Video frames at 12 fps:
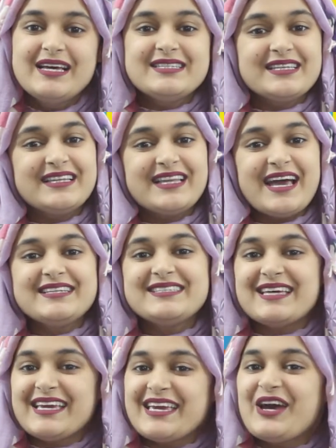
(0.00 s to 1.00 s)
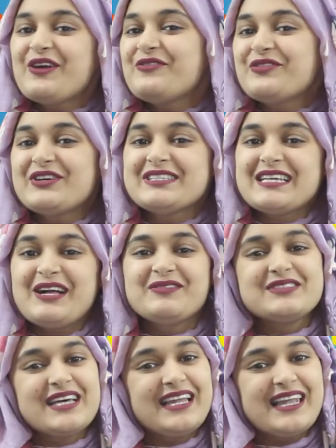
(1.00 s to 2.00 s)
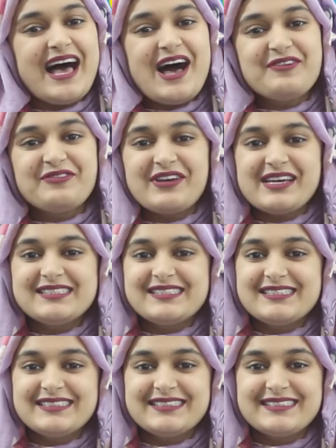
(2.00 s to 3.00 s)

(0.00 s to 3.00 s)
Till then, take care of yourselves. Allah Hafiz.